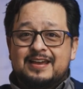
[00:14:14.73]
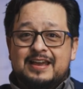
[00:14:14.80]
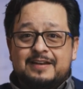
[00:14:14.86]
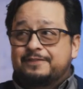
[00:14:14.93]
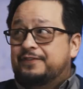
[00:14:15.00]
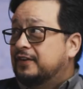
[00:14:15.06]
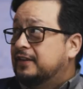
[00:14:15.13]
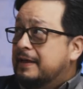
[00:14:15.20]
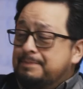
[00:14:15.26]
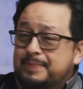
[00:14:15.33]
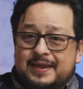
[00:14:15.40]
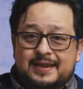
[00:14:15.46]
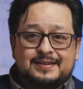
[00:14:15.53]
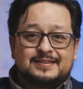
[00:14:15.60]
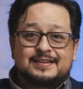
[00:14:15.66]
In
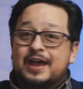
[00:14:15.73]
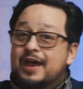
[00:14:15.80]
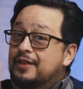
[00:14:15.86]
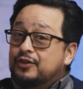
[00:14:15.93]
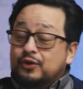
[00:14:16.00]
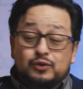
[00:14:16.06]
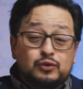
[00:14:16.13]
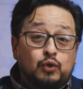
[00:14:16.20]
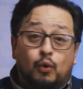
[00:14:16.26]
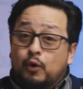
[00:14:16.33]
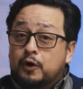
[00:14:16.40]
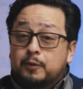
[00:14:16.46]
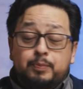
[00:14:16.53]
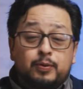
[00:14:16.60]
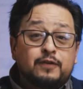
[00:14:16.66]
Philippians, the
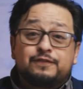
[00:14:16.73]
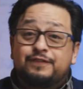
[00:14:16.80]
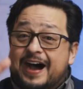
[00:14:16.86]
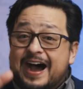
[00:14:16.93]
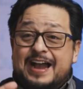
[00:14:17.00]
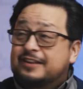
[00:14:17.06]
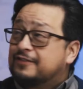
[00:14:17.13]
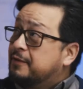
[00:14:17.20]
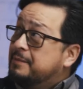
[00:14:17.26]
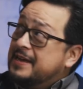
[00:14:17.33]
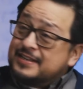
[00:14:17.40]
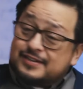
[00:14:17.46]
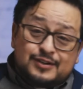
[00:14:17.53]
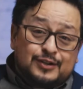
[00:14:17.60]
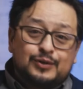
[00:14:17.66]
Lord provides from
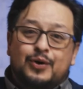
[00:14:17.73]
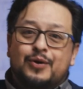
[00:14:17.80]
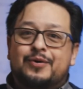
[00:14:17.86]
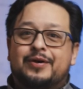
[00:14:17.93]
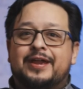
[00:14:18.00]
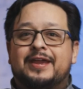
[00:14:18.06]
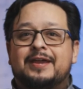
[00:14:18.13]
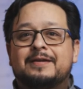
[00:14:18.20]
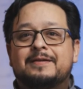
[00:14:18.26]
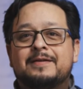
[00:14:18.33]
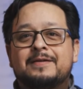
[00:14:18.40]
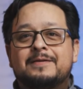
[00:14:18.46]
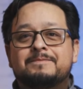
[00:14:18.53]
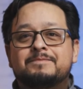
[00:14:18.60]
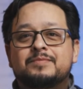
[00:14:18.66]
his glory.
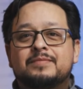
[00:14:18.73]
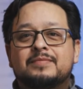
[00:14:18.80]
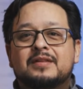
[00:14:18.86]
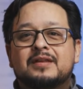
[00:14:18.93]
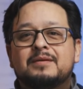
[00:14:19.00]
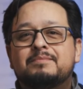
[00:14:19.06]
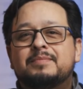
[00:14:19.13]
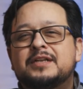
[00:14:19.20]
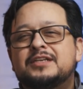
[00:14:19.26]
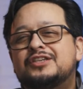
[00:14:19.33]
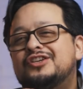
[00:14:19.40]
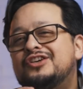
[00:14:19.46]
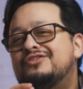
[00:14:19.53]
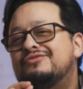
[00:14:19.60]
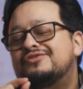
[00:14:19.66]
But do
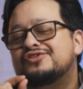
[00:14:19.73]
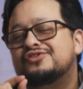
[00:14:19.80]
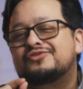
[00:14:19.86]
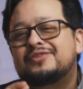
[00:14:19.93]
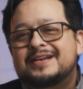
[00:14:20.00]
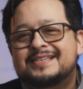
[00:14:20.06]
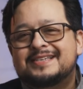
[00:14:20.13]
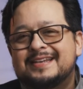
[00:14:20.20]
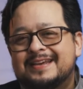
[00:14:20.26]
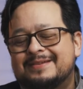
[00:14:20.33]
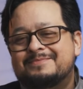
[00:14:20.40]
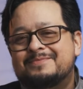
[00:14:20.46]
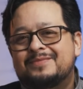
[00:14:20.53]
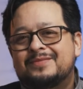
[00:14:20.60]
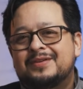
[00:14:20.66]
you trust
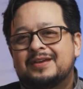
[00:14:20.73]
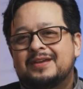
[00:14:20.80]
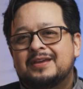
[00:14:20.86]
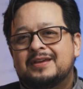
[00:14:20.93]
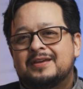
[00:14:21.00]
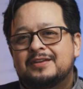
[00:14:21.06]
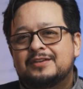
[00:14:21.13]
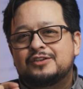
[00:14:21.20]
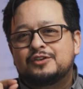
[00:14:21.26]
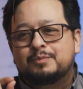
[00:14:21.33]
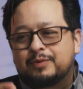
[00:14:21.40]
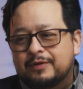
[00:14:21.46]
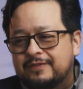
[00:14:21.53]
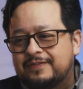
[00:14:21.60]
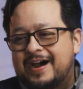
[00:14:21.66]
him to
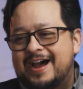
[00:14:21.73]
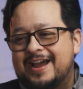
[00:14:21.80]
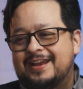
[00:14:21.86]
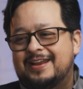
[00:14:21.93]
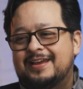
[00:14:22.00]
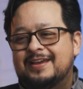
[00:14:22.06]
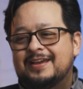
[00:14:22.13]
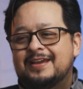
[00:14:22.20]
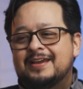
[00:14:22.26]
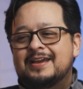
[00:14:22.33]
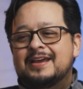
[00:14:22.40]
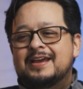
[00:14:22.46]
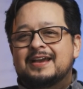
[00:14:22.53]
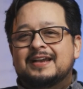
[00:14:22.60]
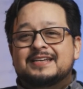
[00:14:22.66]
provide?
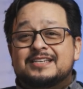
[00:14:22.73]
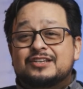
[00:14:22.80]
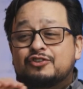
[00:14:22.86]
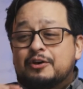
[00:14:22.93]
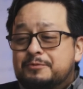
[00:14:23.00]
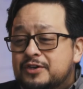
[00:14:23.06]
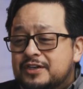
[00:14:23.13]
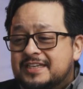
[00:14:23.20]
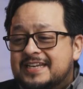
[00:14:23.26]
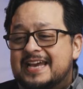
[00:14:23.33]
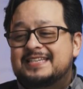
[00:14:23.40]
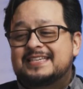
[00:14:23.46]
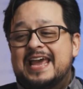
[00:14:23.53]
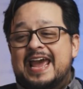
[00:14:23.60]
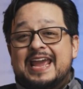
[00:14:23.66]
Because scripture
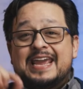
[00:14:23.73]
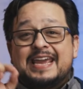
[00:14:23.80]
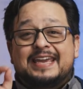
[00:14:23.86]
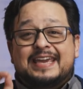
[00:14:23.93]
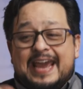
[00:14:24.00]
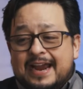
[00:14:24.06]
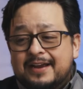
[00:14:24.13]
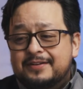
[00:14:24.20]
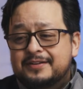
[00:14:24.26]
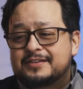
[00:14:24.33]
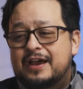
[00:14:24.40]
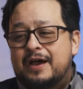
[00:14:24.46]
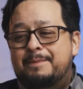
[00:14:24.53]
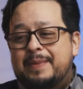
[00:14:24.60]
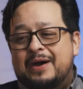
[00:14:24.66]
says he cares
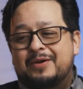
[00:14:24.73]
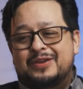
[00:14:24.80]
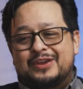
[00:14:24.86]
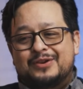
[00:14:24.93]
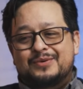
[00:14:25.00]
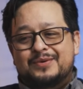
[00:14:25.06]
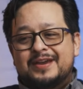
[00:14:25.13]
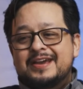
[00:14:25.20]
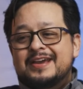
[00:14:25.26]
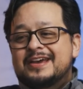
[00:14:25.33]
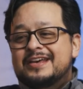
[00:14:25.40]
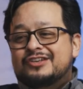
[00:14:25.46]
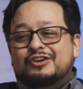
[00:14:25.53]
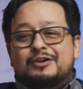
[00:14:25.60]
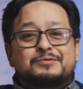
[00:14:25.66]
about you.
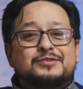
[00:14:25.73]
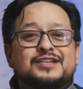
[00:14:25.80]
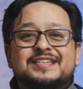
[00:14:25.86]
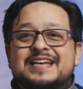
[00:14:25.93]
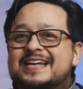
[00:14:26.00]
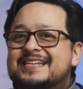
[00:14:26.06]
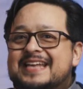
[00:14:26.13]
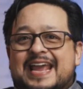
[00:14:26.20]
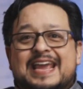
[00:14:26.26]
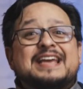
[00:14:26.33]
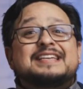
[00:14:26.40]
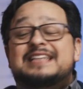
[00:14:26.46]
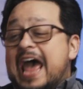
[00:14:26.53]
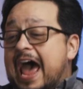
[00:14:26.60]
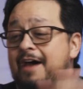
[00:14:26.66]
Scripture says that he
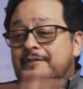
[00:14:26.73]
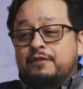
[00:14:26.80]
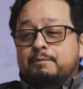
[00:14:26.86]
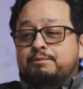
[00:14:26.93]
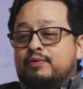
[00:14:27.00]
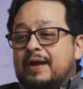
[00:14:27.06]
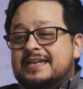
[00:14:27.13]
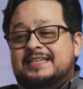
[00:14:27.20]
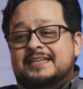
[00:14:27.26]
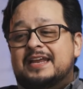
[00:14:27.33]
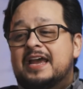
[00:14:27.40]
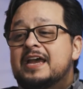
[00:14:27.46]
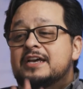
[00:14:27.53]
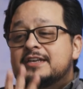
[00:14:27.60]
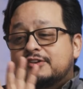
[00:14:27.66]
is ever present.
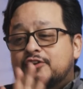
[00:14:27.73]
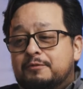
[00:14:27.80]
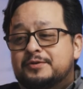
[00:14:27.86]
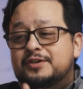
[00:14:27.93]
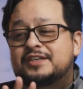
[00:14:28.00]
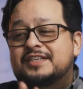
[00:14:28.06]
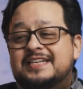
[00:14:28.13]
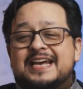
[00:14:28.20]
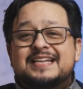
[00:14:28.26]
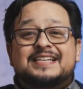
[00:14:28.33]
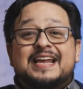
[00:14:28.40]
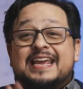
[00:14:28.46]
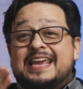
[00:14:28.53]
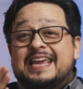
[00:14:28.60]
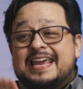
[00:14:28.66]
Scripture says
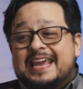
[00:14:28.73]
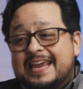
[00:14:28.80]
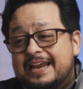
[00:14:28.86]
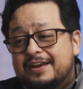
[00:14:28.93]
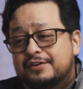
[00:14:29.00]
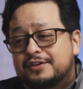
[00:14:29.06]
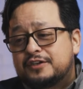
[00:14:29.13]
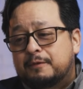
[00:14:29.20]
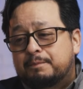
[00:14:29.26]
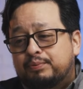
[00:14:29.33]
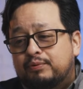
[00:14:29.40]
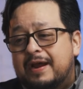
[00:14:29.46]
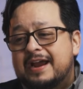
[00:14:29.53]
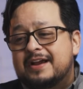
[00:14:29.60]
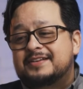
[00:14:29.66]
that he hears your
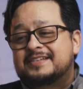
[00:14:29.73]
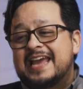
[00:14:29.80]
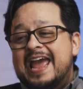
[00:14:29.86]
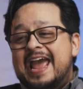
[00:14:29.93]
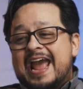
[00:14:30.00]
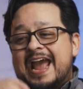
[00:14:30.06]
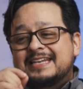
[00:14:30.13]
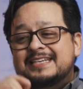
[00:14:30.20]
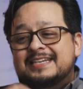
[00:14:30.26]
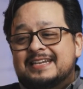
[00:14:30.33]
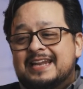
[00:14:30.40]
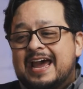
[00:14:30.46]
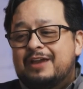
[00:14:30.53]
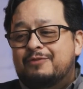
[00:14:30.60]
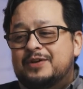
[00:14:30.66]
prayers. And
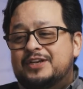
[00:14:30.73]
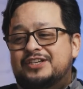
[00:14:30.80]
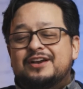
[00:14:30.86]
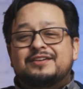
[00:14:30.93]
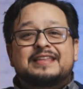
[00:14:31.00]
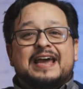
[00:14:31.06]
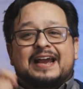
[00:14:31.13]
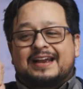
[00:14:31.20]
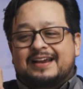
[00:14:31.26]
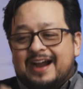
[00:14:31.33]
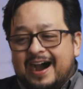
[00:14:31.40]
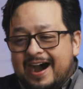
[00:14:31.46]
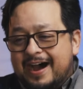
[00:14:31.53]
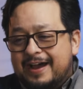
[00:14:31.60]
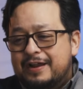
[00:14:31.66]
tonight we shared that
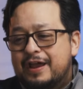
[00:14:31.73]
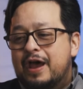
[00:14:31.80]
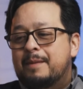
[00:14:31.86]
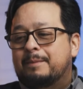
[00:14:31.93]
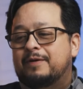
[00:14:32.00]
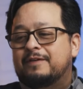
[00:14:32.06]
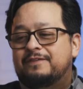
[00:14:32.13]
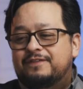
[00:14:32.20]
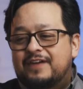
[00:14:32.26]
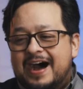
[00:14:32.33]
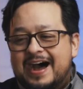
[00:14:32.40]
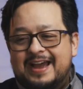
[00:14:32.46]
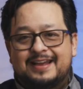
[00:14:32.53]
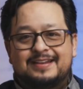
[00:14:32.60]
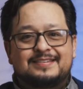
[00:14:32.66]
God
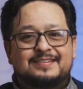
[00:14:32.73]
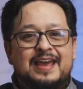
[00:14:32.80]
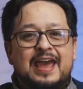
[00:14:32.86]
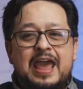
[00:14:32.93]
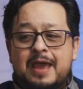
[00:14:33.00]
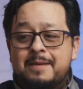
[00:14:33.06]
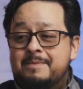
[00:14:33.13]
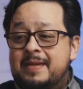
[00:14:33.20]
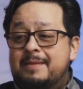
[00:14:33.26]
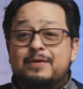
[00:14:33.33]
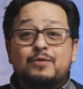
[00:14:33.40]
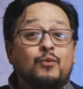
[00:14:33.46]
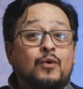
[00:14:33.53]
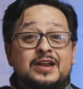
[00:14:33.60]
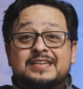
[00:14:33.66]
provides. And maybe
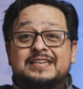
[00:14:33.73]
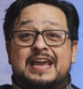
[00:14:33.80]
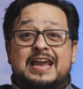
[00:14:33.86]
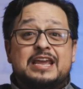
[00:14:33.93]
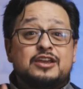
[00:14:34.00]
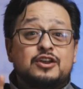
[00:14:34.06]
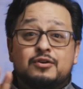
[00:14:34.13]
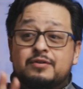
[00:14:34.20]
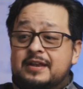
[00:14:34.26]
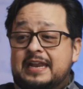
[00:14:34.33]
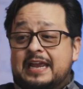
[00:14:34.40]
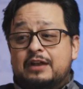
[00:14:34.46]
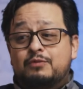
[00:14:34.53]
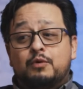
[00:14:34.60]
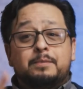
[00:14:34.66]
one day your
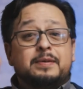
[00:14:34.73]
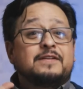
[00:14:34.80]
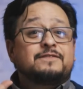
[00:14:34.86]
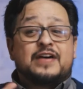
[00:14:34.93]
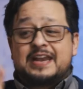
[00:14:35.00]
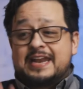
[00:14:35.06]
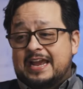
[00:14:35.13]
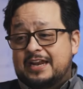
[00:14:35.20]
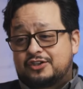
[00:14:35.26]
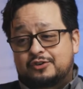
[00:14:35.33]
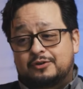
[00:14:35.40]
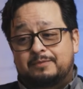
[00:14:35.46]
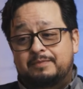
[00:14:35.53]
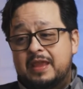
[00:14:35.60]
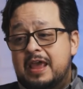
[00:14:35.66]
need will be
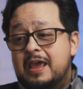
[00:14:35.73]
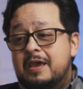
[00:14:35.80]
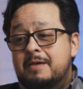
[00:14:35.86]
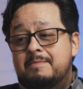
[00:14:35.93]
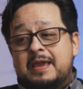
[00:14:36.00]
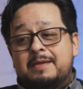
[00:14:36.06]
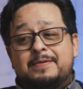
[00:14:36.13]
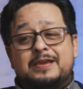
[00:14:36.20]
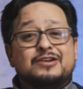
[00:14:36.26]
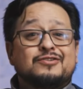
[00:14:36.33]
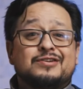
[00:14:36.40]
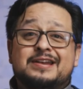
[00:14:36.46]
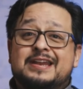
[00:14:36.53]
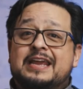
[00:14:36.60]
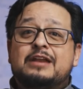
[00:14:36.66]
financial. Maybe your
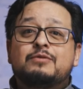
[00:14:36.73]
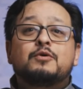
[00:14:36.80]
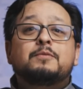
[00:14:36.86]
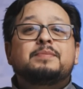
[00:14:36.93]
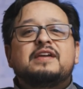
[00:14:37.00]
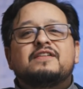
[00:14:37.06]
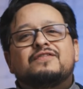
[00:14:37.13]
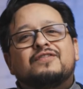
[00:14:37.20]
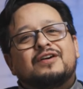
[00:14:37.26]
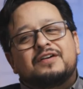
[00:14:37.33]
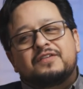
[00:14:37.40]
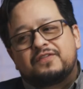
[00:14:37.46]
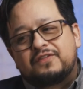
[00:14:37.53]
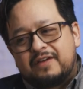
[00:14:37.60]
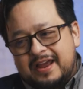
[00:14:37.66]
need will be for a
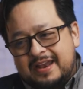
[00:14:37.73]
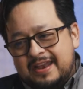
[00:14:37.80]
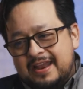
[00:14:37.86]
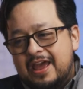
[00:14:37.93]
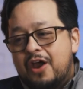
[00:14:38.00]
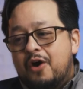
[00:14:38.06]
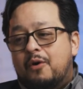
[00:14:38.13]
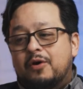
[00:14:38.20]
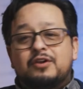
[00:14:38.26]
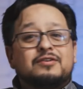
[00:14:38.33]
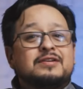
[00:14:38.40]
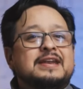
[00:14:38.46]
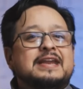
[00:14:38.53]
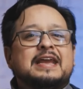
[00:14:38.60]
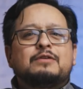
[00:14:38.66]
friend, or your
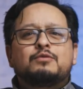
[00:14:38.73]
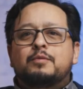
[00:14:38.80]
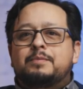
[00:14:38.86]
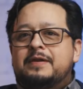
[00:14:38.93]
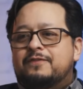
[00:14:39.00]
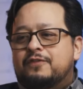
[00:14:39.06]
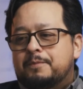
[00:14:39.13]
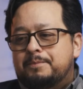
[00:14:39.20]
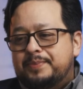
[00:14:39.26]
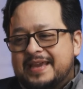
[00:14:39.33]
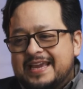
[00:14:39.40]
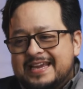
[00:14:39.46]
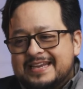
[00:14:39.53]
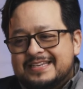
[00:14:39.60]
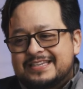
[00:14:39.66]
need will be for
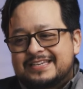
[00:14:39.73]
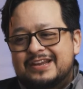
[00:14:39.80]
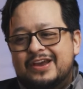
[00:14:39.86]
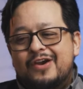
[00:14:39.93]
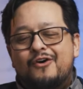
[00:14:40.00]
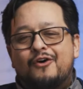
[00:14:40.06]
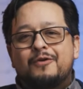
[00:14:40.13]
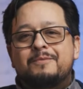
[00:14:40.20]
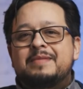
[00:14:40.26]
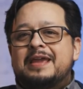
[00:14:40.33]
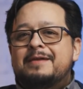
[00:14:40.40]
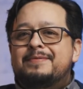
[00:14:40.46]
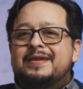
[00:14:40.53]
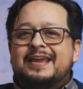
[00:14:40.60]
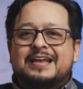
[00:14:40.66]
peace, or
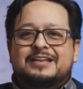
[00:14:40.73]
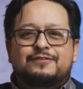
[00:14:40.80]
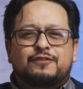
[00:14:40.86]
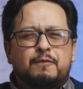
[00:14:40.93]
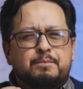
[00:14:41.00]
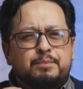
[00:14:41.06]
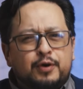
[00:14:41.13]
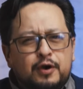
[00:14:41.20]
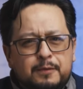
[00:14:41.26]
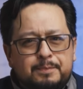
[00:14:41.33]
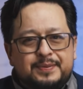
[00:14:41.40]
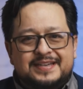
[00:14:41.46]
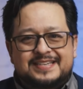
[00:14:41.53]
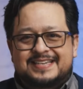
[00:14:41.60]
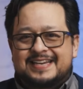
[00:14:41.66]
maybe it's for
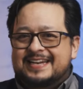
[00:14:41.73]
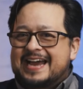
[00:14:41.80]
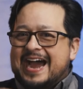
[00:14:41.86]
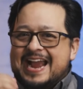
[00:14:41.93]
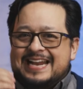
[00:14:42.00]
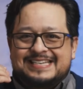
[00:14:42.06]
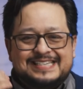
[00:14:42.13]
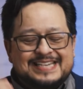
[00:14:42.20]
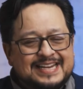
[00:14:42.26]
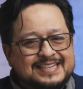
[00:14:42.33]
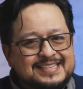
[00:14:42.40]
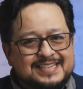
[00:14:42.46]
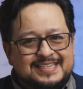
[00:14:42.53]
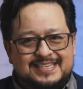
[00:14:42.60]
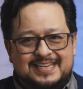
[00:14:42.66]
purpose and
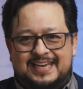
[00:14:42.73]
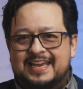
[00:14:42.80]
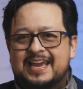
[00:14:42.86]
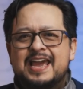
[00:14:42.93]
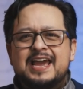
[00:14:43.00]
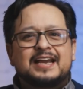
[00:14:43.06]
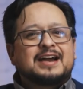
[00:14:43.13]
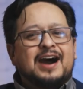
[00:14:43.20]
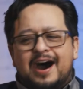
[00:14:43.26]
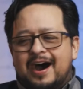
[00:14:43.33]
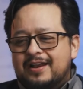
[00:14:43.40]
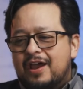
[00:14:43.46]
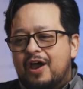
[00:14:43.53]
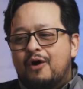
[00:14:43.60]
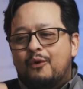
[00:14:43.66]
identity.
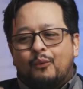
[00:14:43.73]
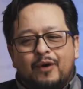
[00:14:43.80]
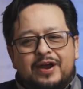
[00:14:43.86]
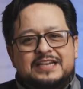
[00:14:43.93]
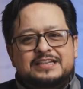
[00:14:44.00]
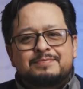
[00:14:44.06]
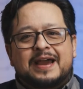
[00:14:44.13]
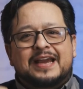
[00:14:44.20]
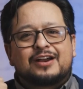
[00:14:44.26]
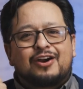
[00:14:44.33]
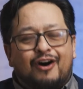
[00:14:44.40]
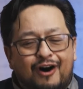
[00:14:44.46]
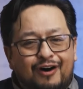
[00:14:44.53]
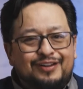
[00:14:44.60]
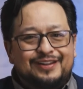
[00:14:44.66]
God, what is my
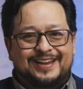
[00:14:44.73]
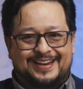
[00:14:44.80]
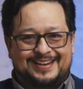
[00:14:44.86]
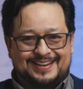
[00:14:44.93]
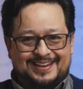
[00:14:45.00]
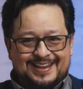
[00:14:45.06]
calling?